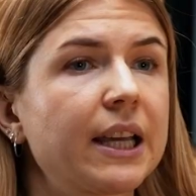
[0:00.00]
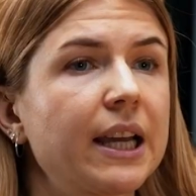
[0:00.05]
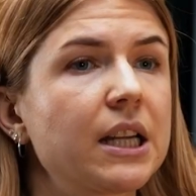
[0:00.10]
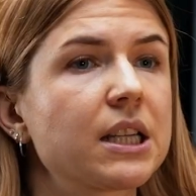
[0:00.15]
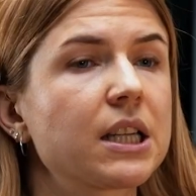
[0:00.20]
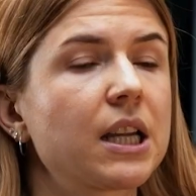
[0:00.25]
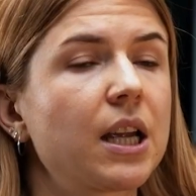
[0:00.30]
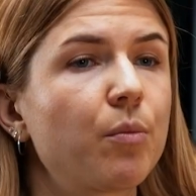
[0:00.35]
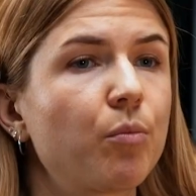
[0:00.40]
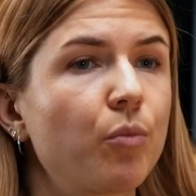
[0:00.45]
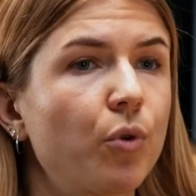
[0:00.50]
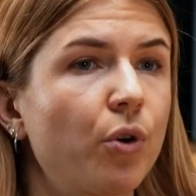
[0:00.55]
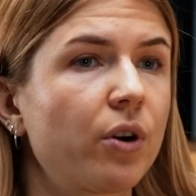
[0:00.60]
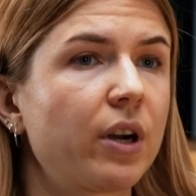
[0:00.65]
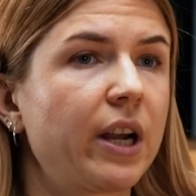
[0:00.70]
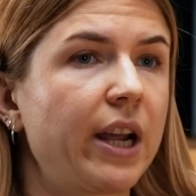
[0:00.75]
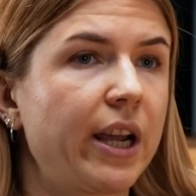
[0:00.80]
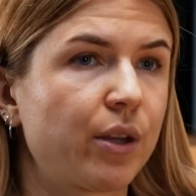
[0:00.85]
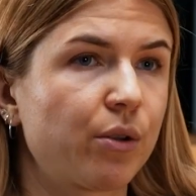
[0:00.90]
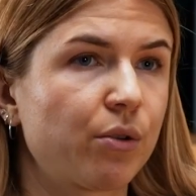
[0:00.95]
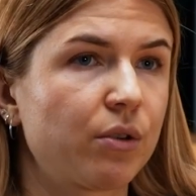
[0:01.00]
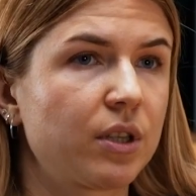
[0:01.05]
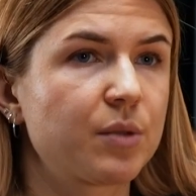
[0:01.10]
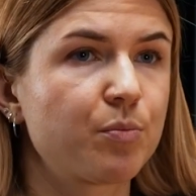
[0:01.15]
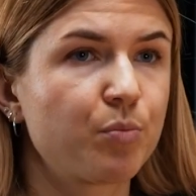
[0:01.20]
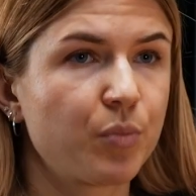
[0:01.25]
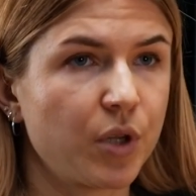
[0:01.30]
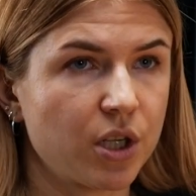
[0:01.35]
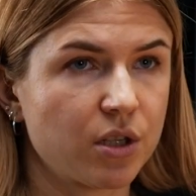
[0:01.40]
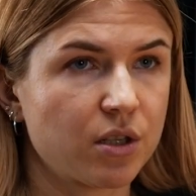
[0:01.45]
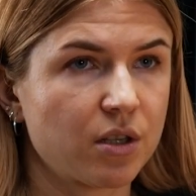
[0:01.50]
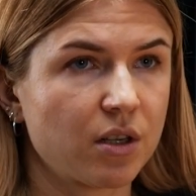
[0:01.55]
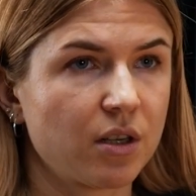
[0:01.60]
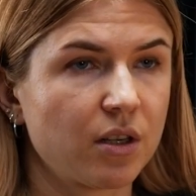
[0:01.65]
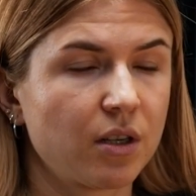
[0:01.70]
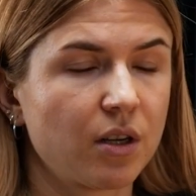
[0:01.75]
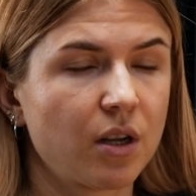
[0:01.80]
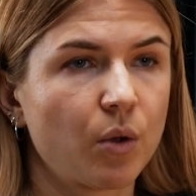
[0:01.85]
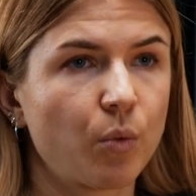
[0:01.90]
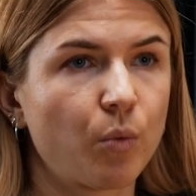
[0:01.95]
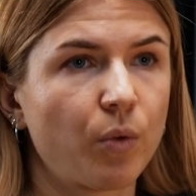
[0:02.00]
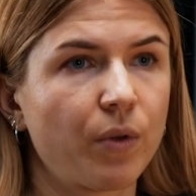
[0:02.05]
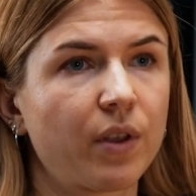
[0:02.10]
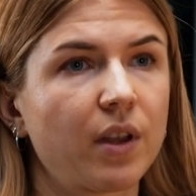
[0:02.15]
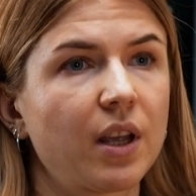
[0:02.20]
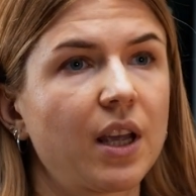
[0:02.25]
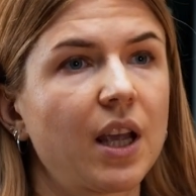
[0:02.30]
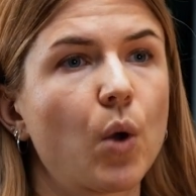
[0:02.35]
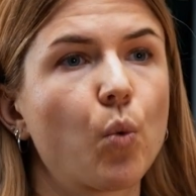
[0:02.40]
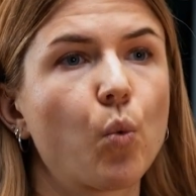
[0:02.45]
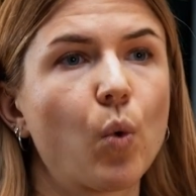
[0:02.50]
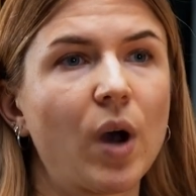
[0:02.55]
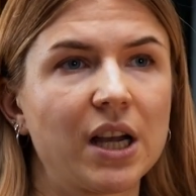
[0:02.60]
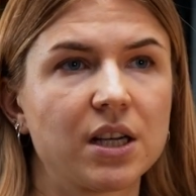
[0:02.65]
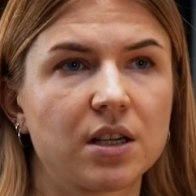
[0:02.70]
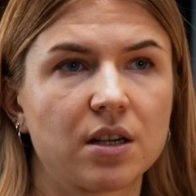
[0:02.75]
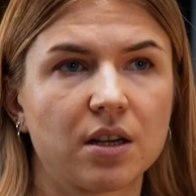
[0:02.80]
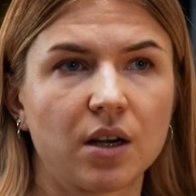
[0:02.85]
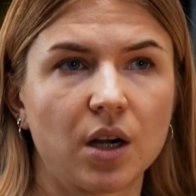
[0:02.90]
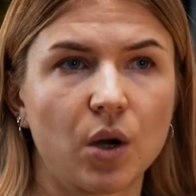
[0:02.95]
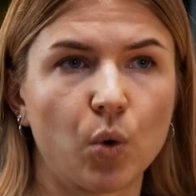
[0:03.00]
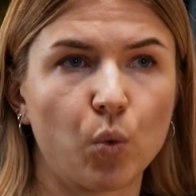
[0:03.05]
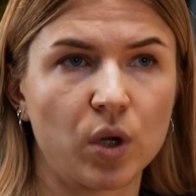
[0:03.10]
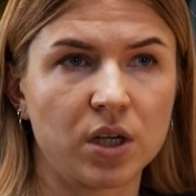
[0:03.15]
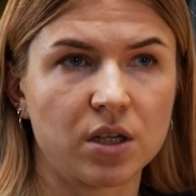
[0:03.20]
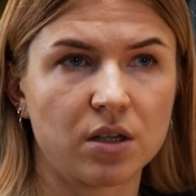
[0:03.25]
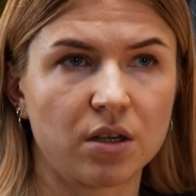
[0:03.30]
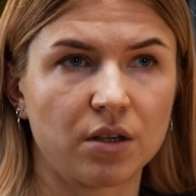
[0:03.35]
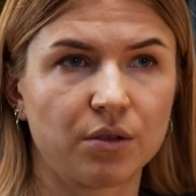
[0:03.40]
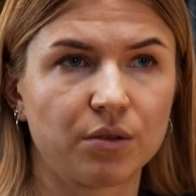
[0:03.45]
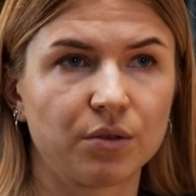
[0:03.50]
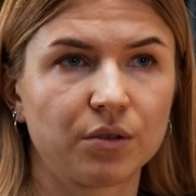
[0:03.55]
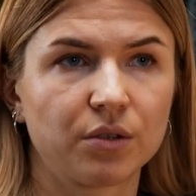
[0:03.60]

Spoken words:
get a more accurate picture with a wider window.